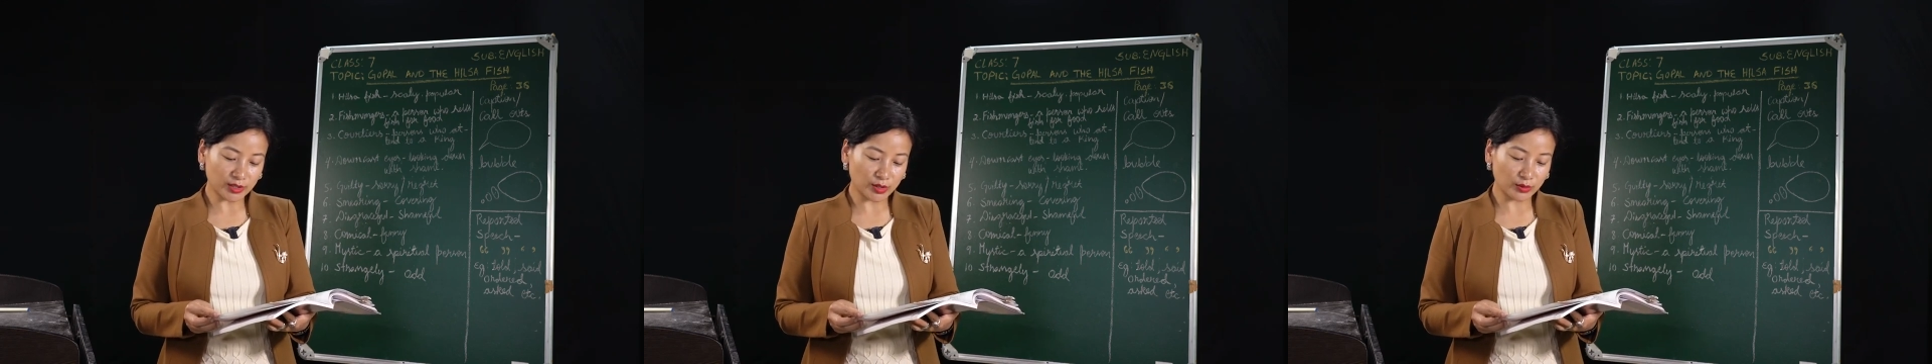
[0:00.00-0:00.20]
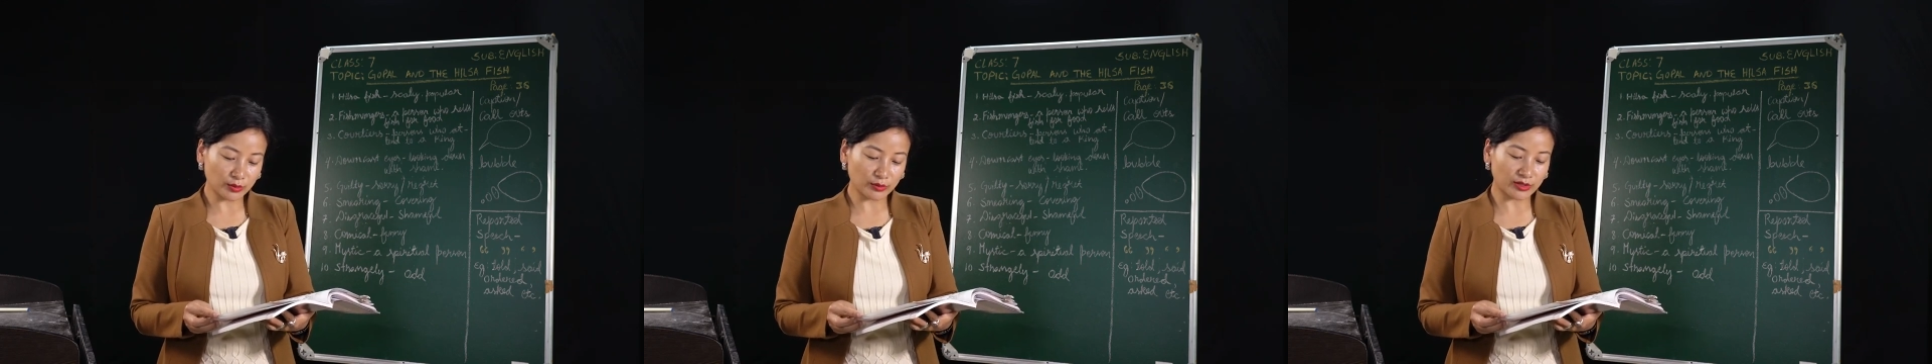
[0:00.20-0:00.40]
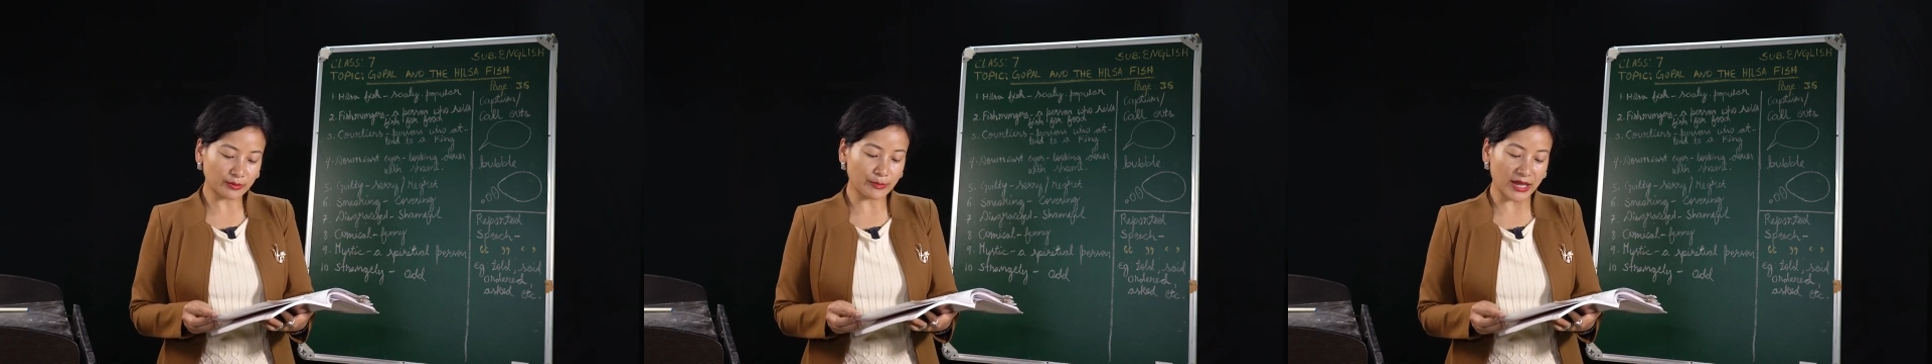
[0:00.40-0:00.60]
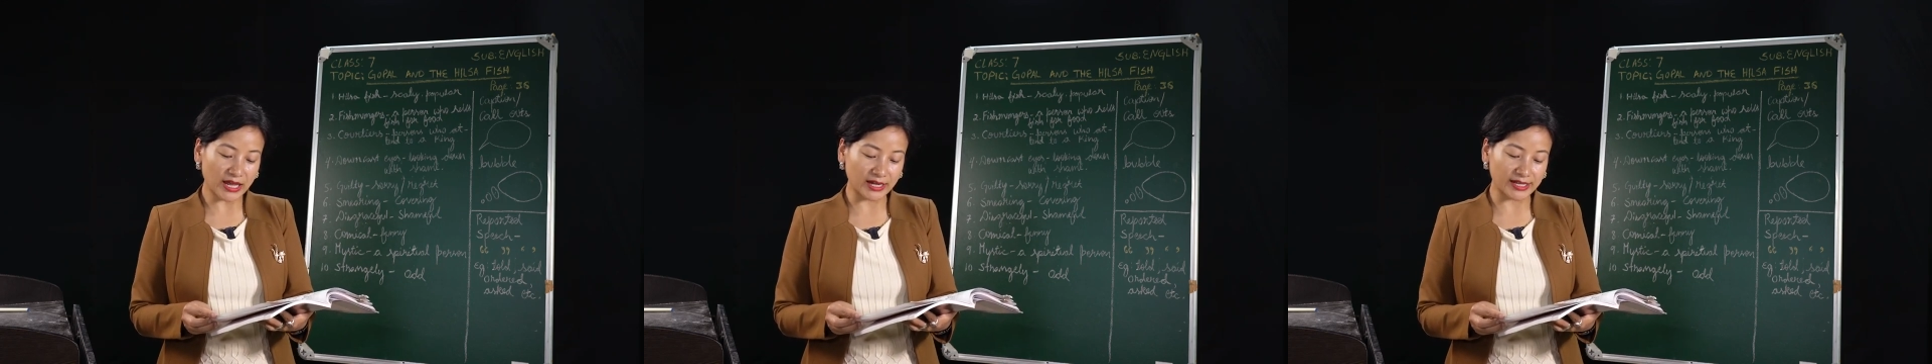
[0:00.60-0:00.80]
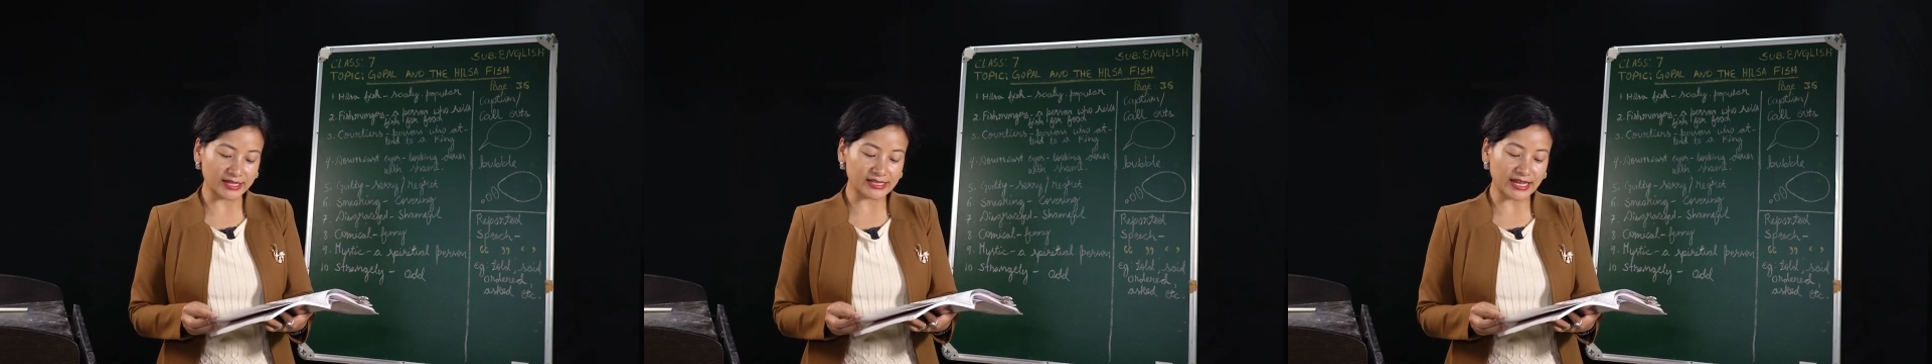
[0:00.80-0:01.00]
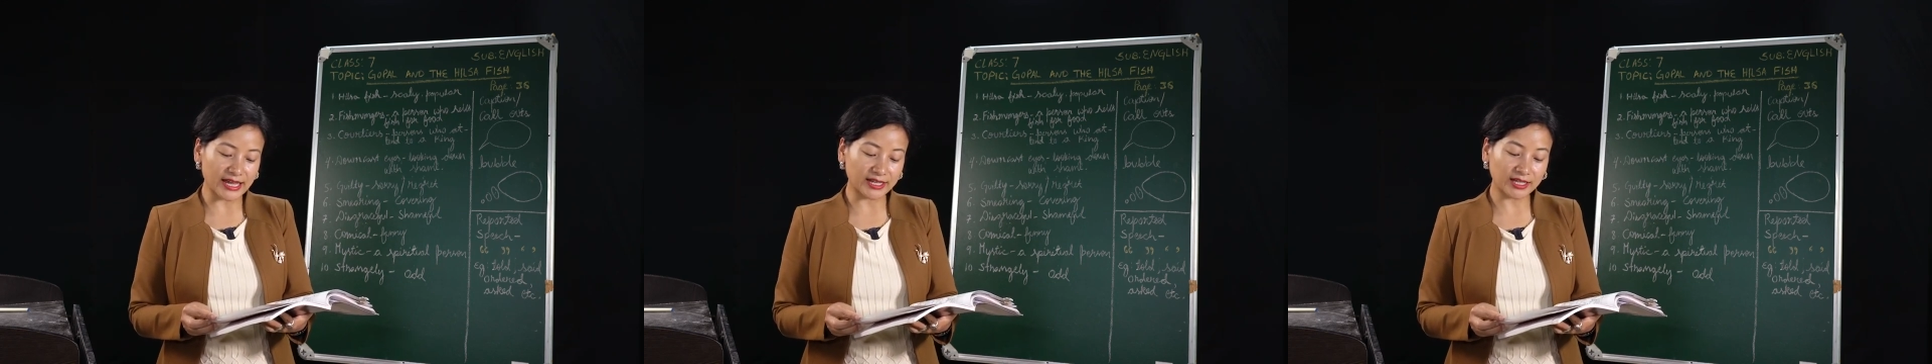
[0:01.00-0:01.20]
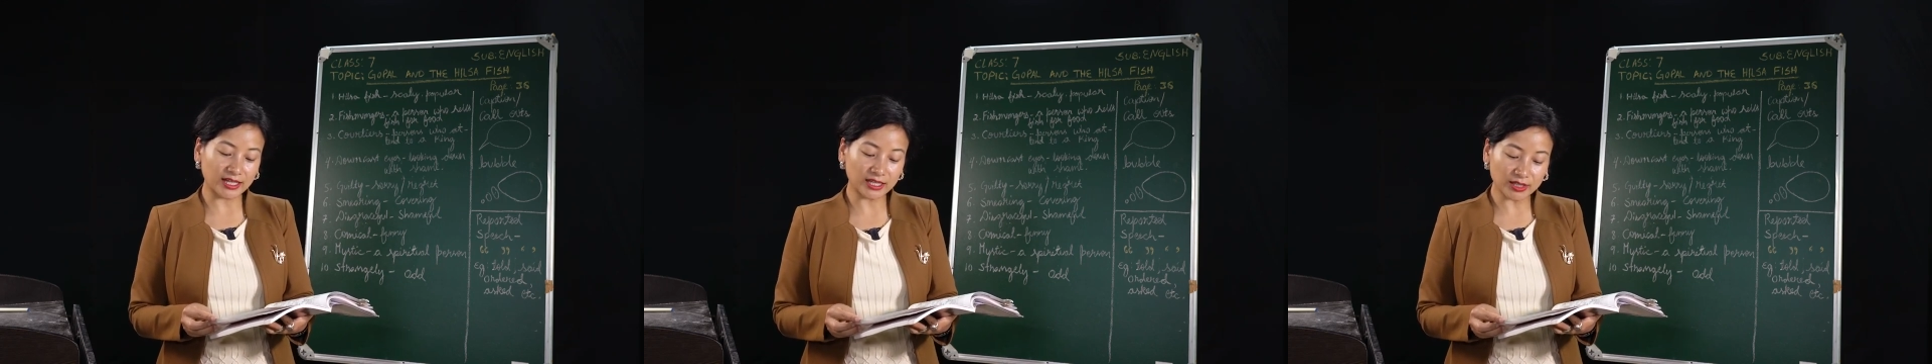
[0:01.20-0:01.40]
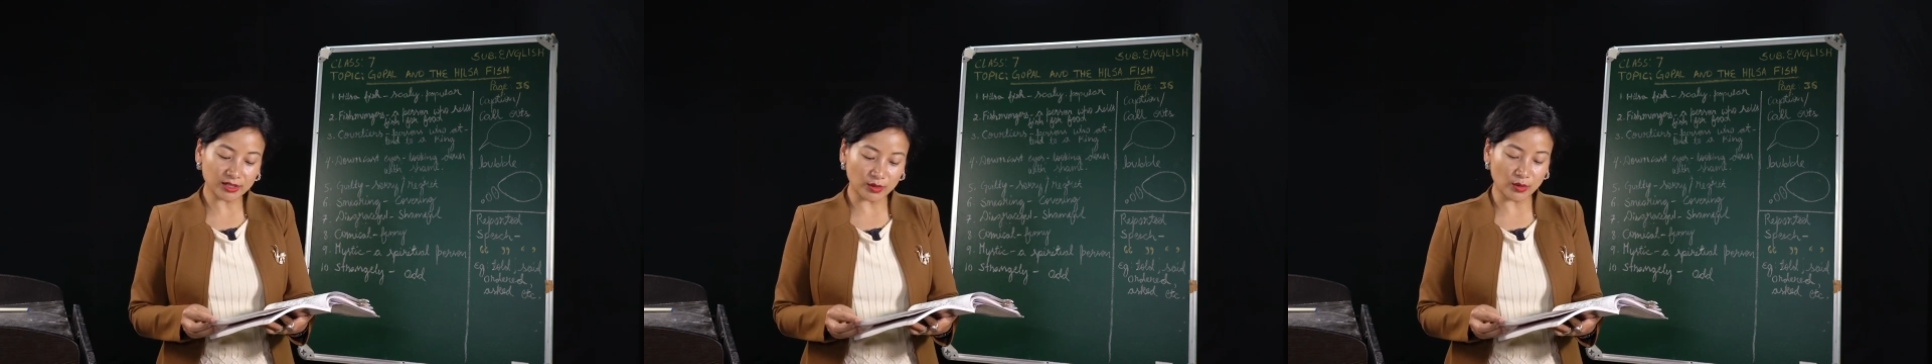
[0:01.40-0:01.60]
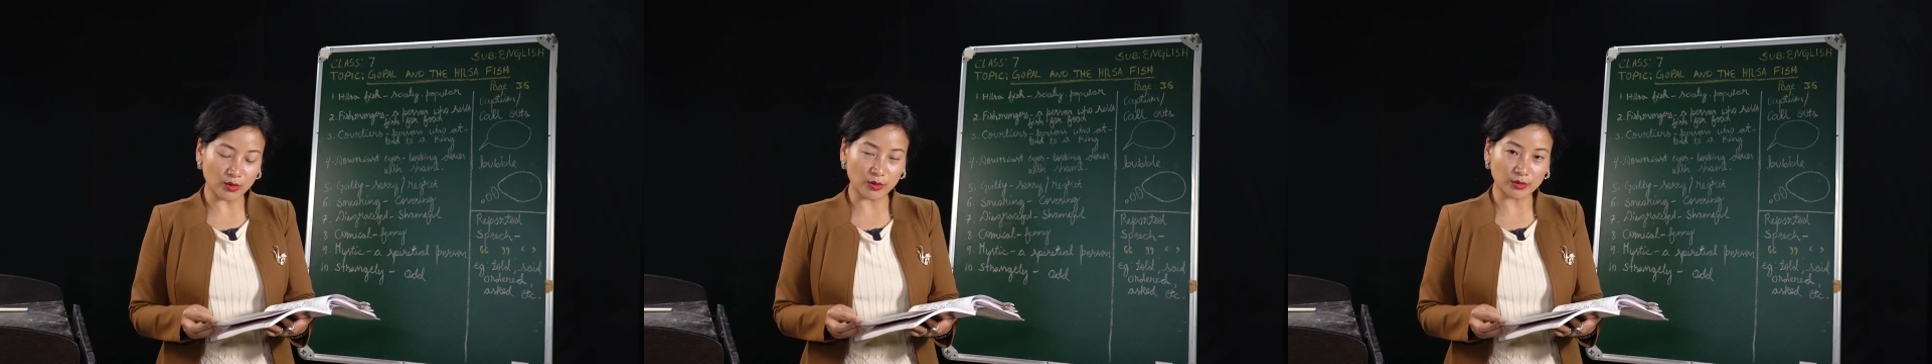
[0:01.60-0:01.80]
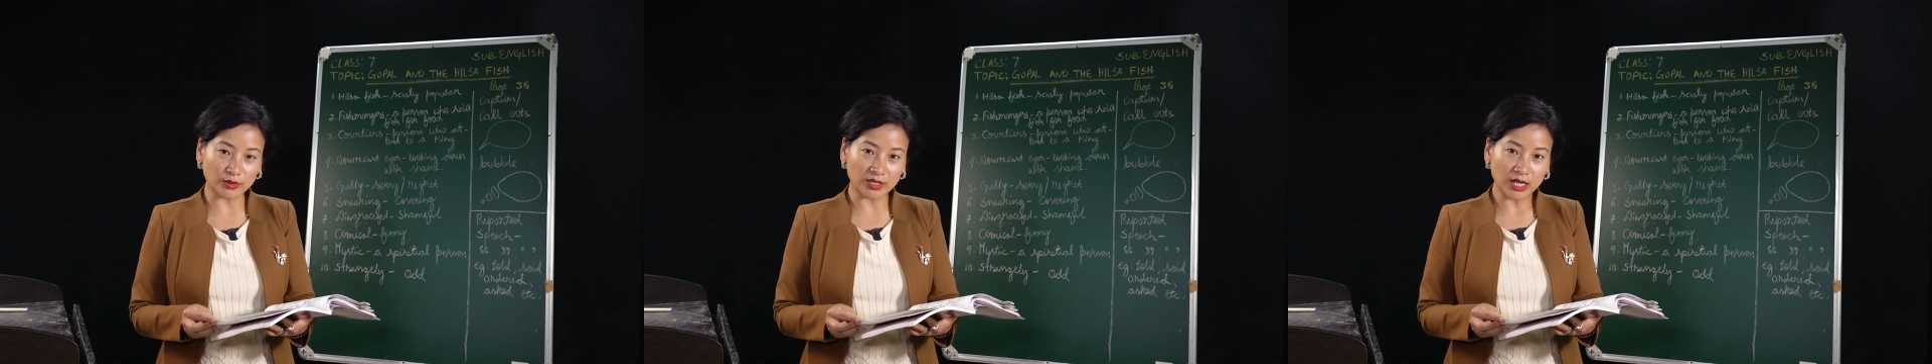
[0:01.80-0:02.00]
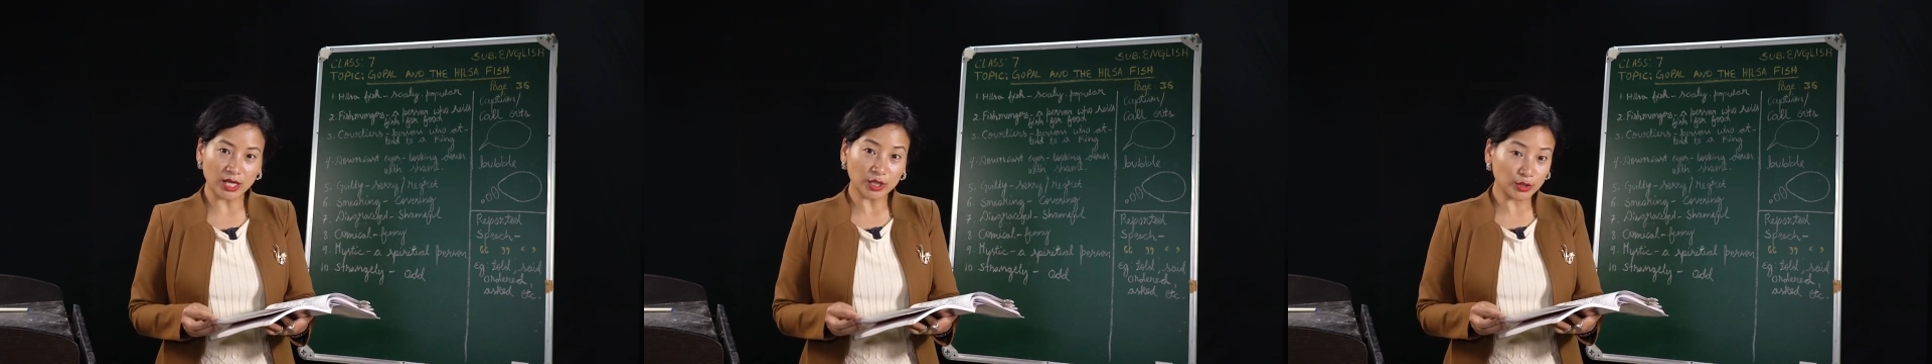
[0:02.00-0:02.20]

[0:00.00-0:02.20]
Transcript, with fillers: to the palace and in the court,